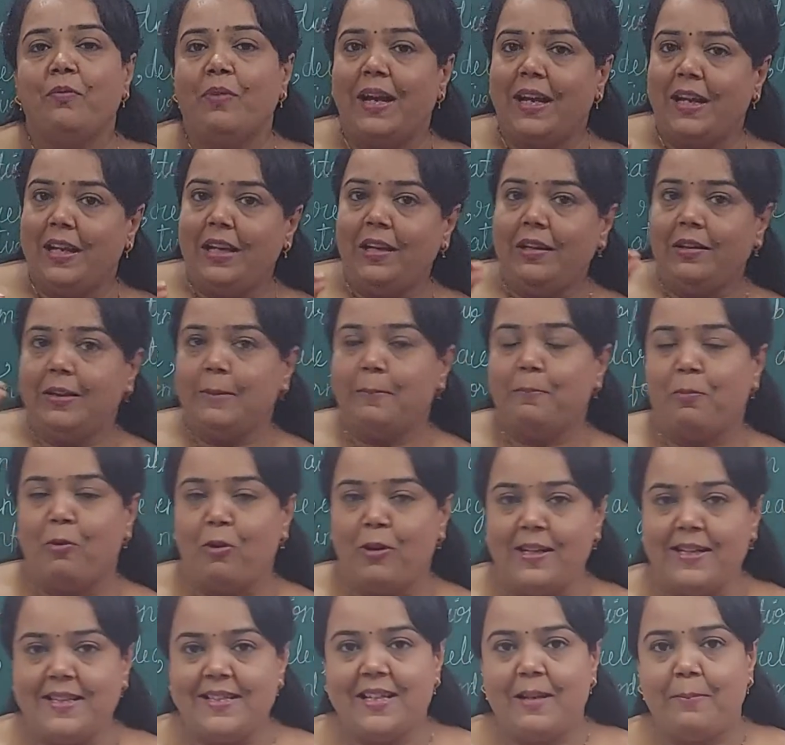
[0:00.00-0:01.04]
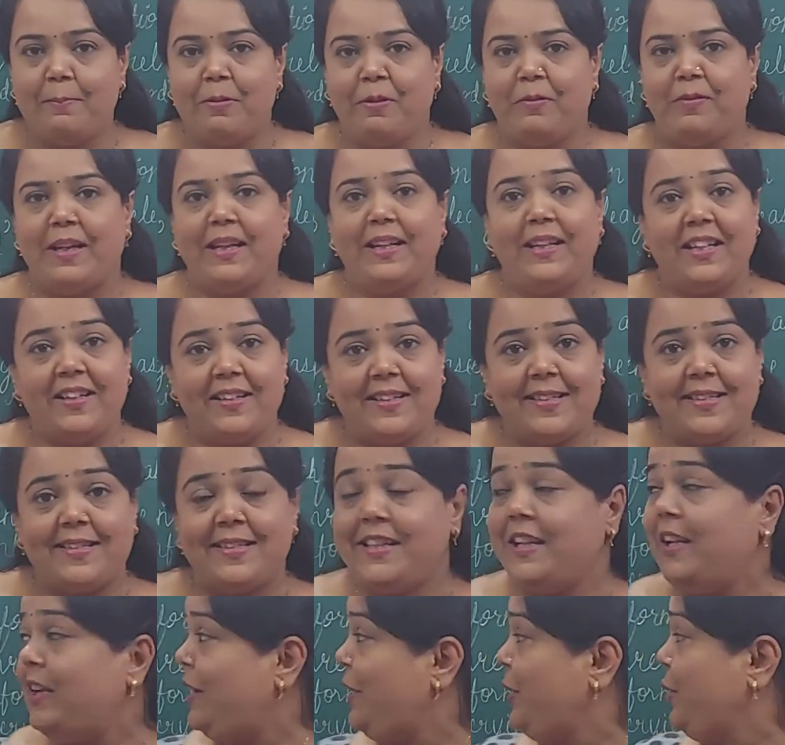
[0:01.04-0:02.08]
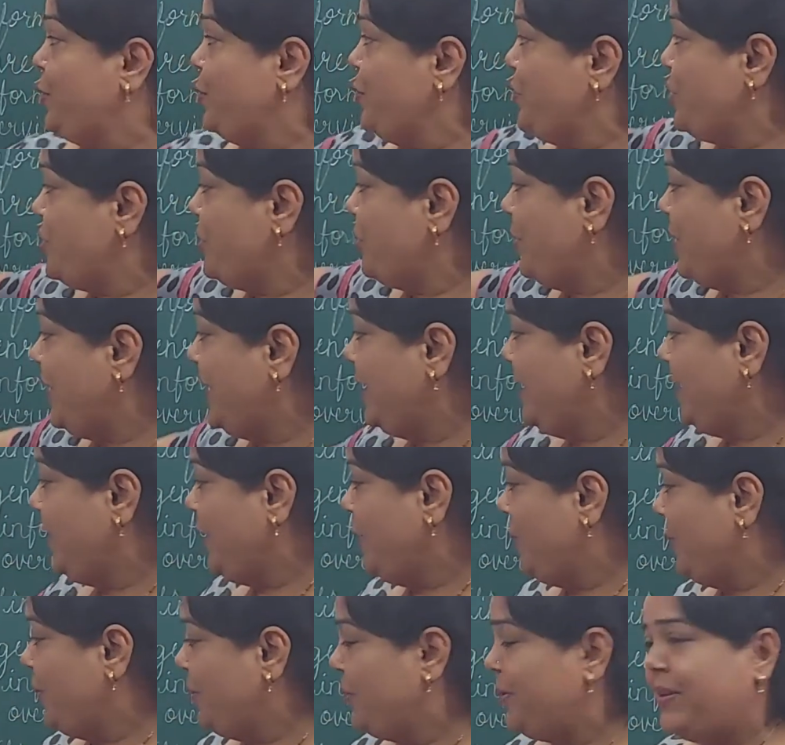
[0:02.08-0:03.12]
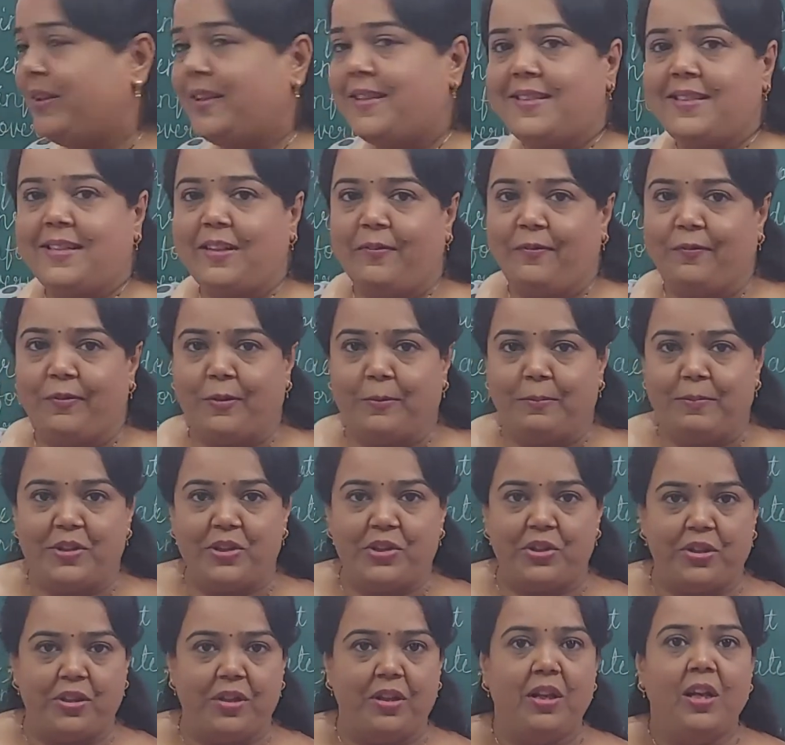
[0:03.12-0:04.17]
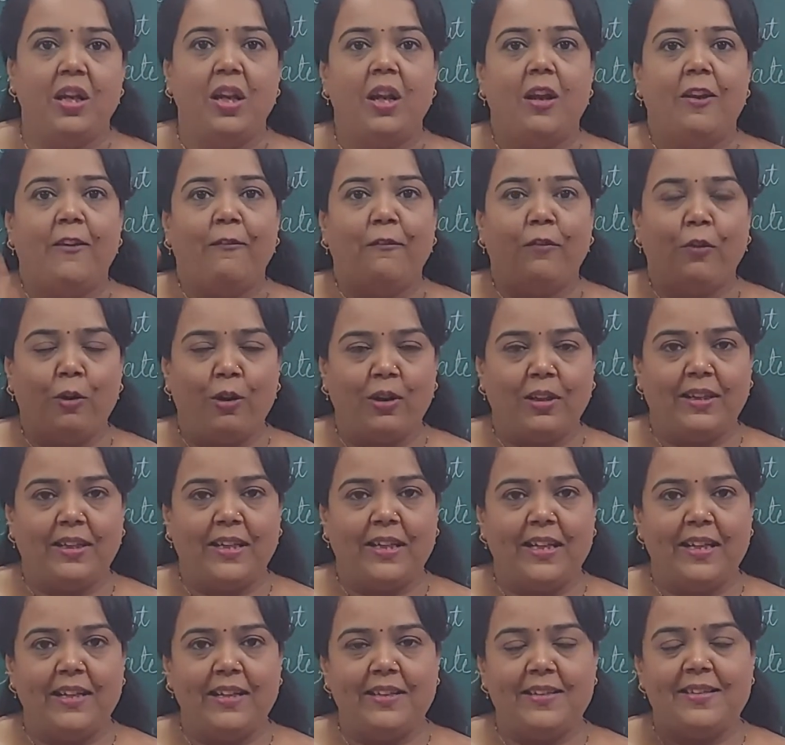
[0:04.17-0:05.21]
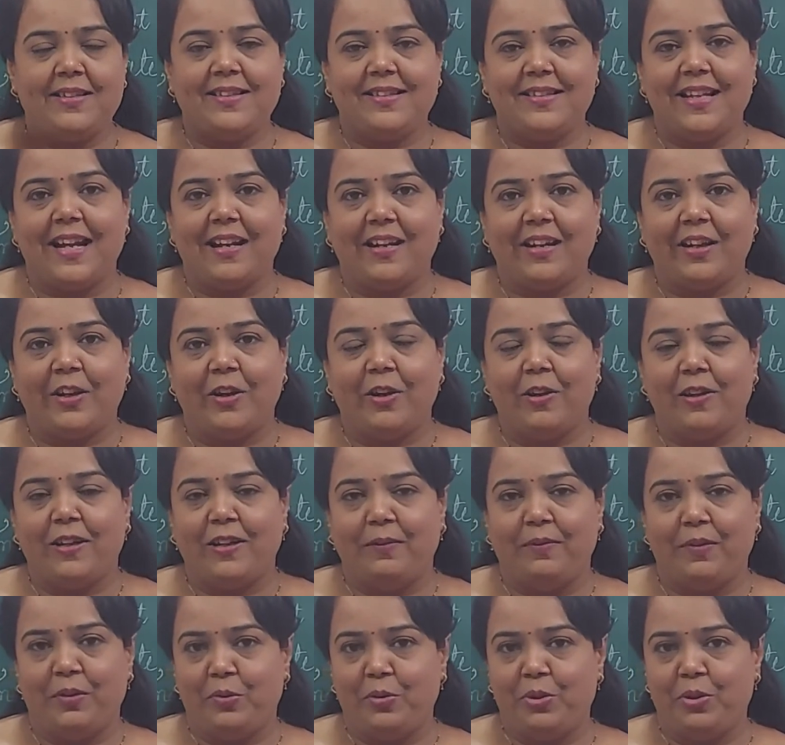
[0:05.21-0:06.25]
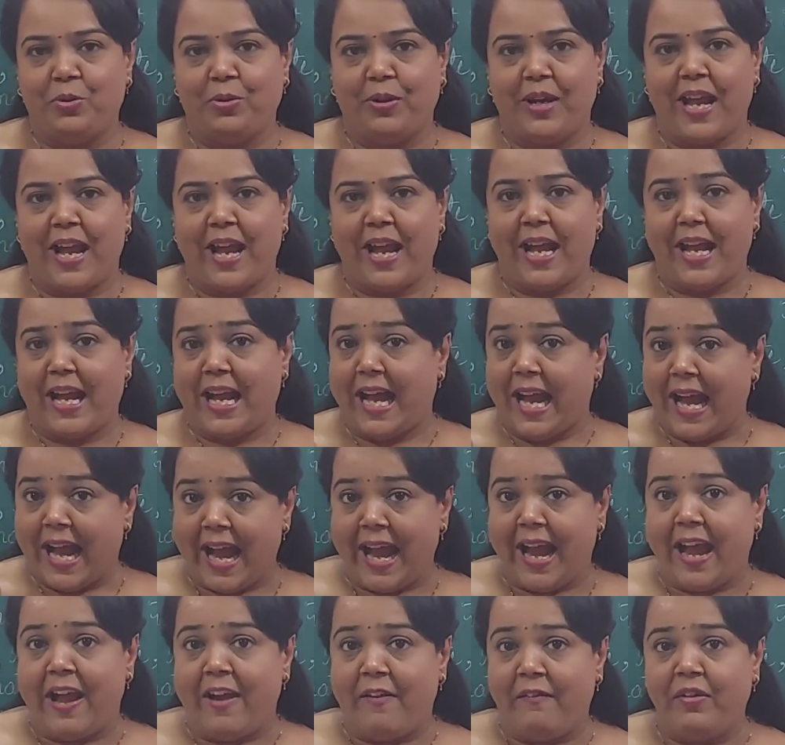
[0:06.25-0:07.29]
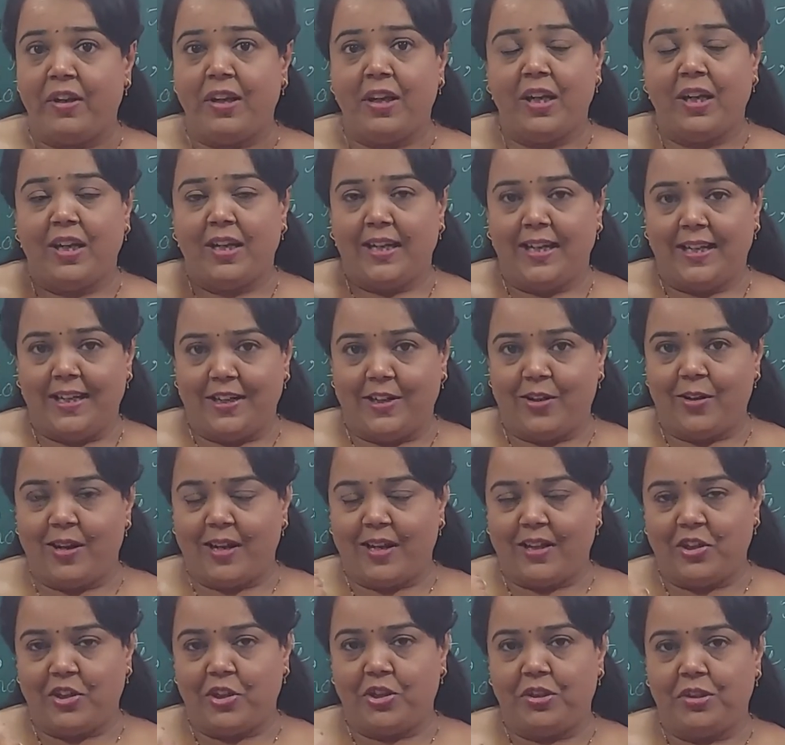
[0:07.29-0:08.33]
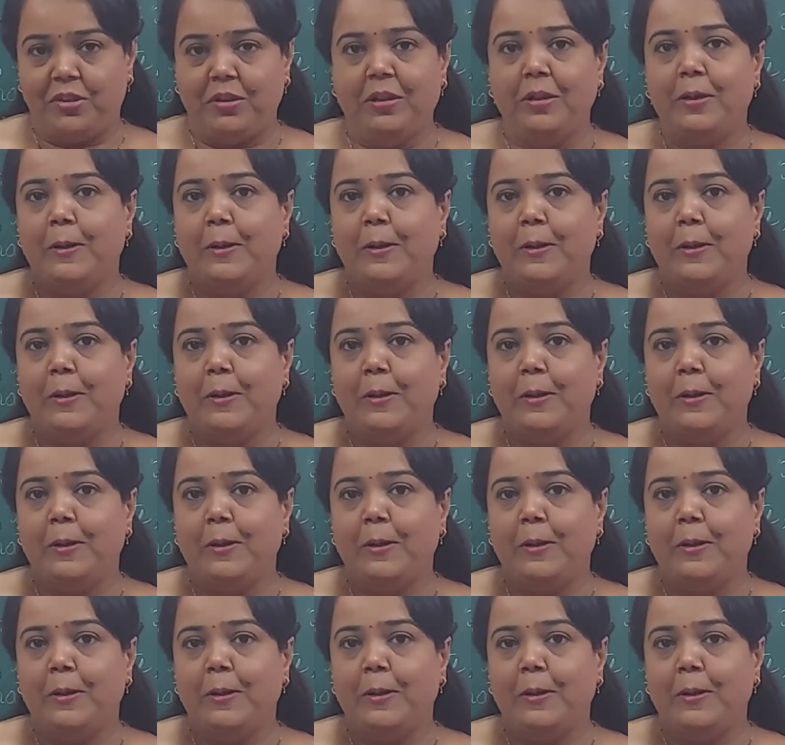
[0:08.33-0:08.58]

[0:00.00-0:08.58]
while the points are provided, still you should include this information. 4 things that your review should have: introduction,